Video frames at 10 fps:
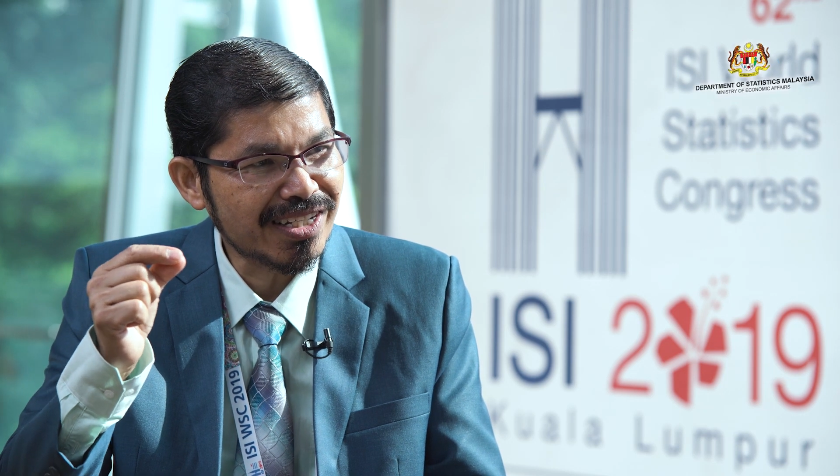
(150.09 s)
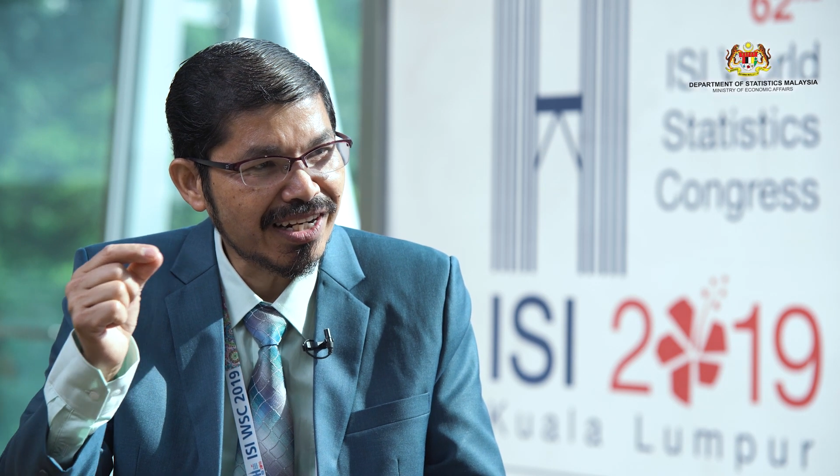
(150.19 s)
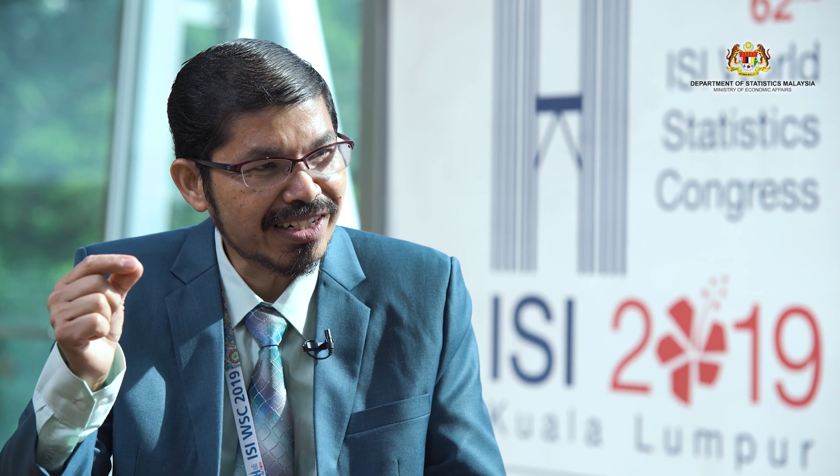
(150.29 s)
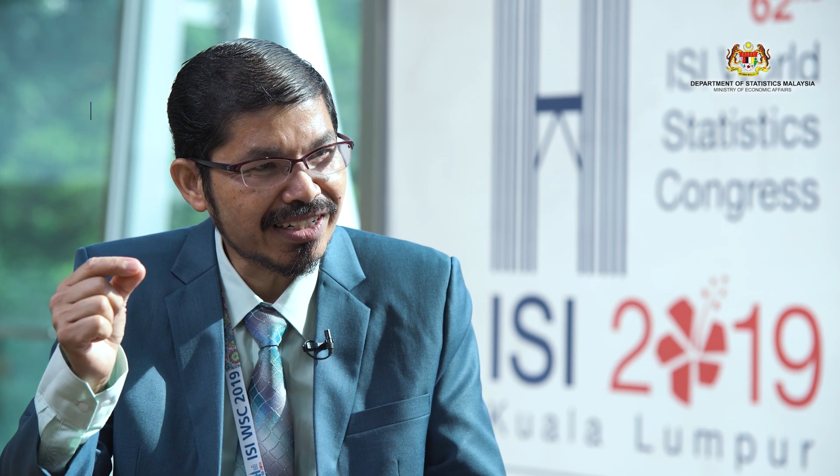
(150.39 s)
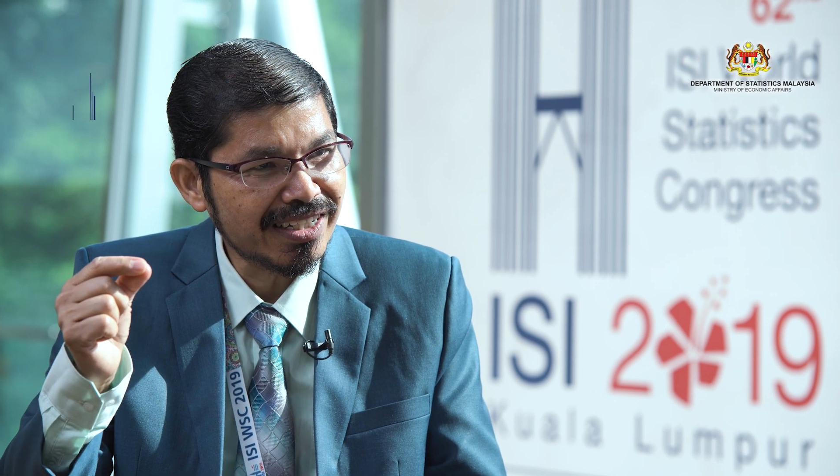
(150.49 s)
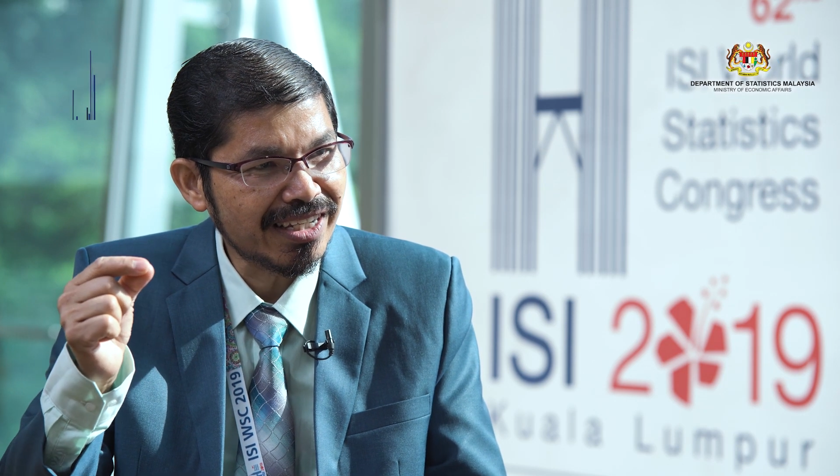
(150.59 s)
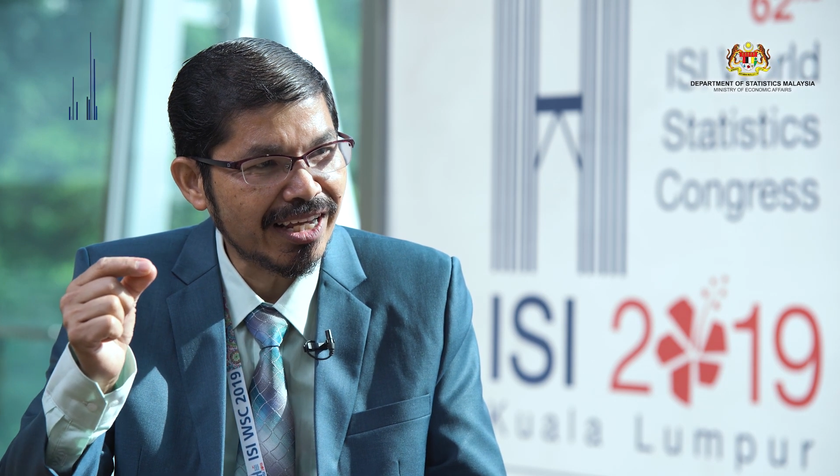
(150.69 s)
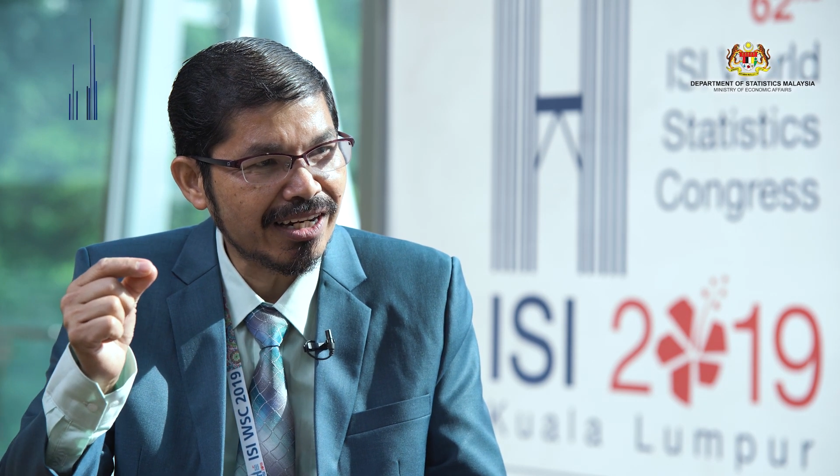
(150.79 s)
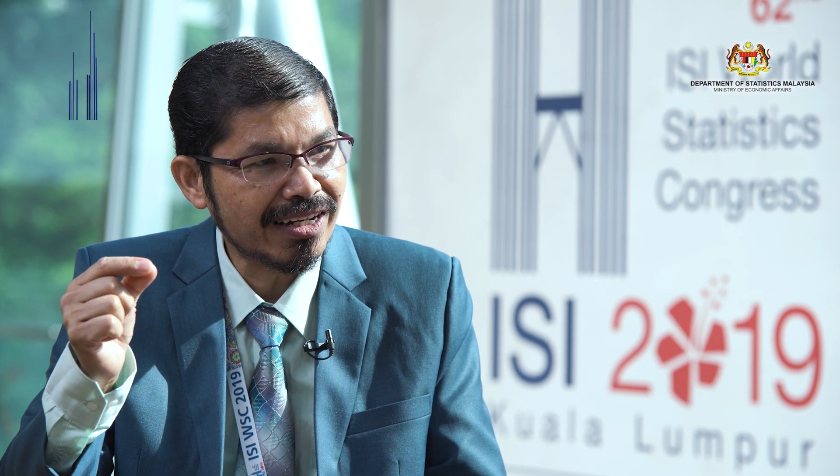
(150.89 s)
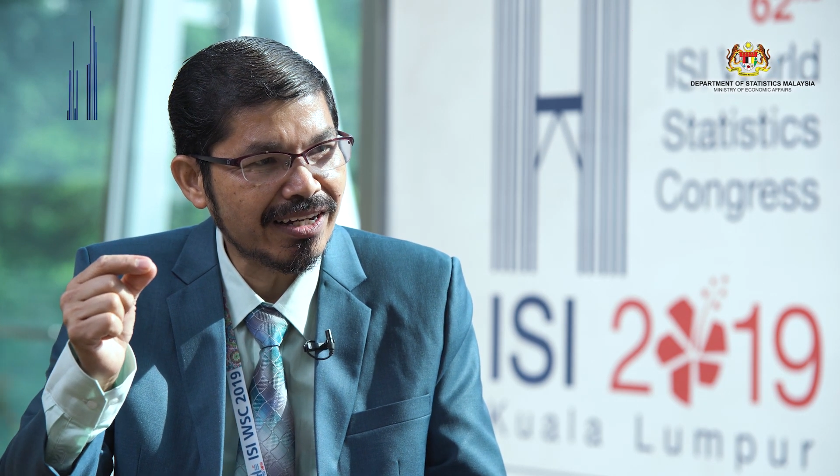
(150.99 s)
salary
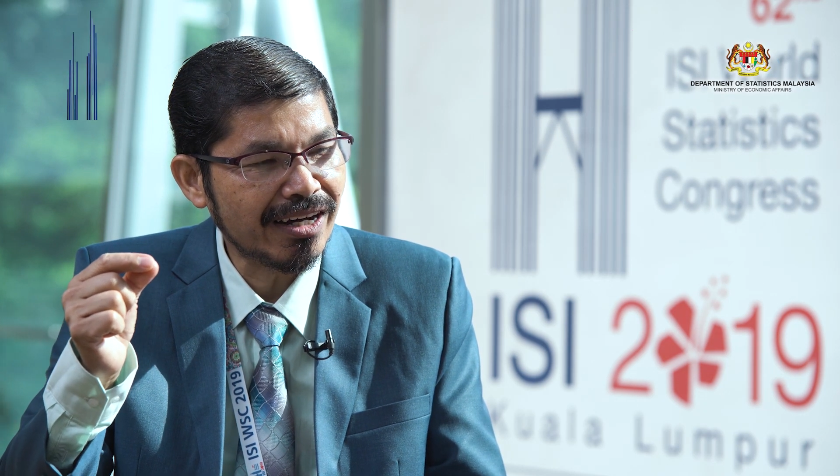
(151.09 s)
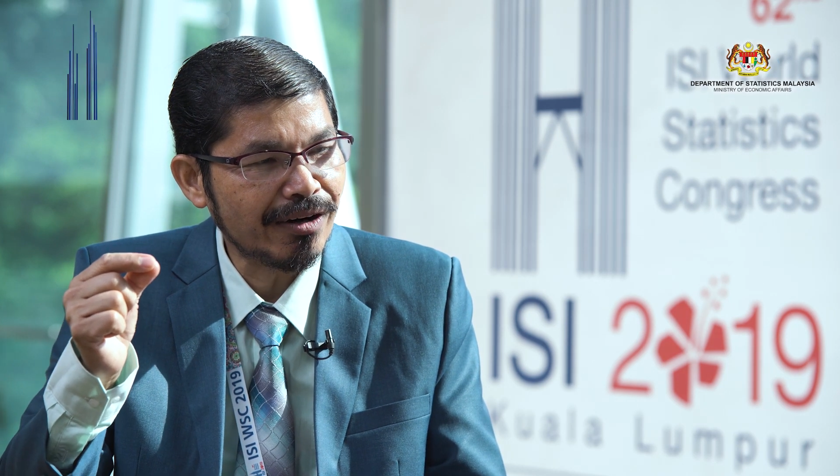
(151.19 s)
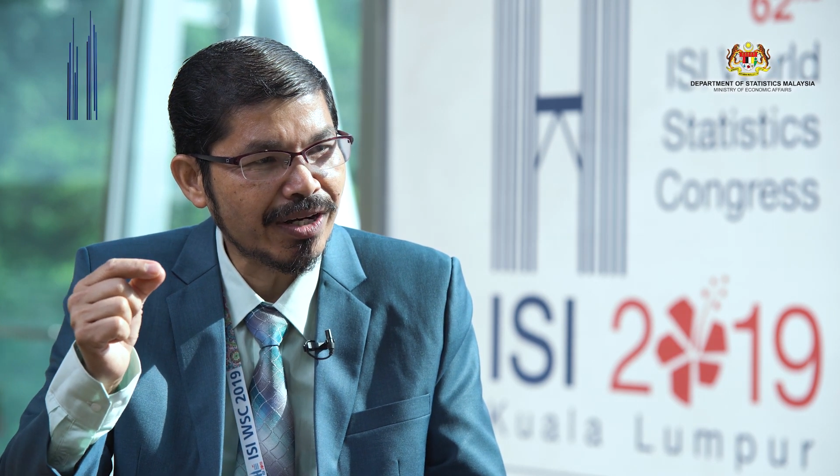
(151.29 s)
and uh,